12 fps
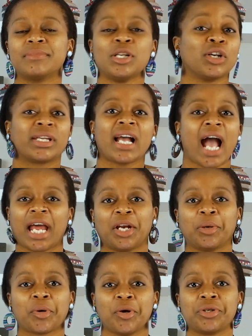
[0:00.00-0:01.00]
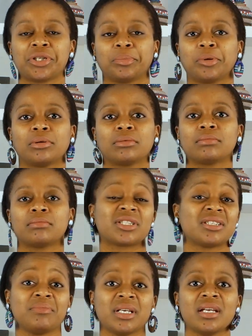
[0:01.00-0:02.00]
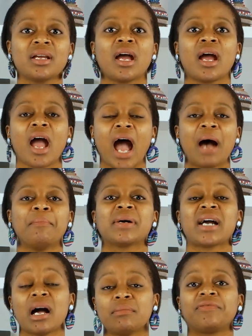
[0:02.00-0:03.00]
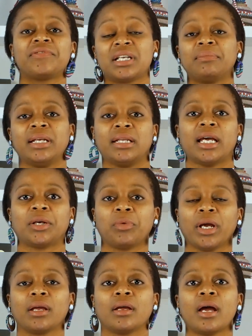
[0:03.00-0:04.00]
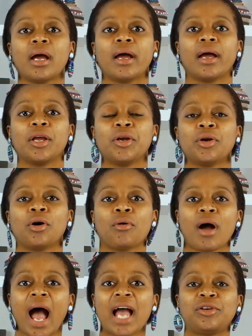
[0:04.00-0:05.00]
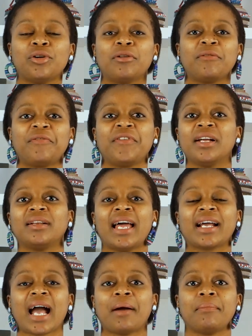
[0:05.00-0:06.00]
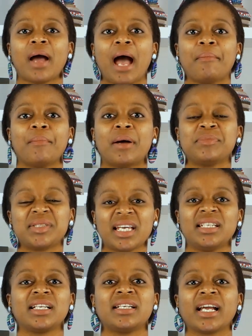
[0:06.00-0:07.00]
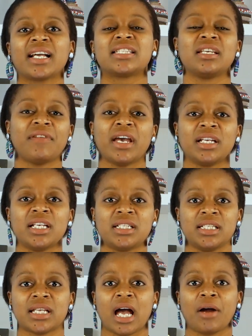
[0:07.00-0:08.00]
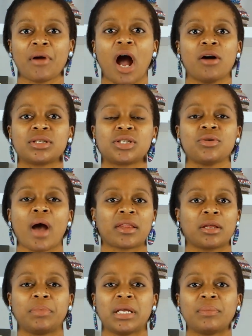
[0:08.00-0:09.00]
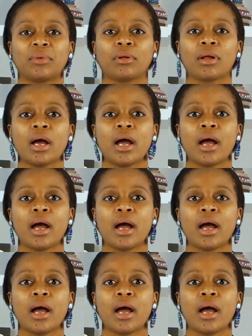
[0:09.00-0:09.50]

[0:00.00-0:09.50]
looking unapproachable. To me, I'm comfortably that way. I don't feel like I'm sending negative energies out to other people.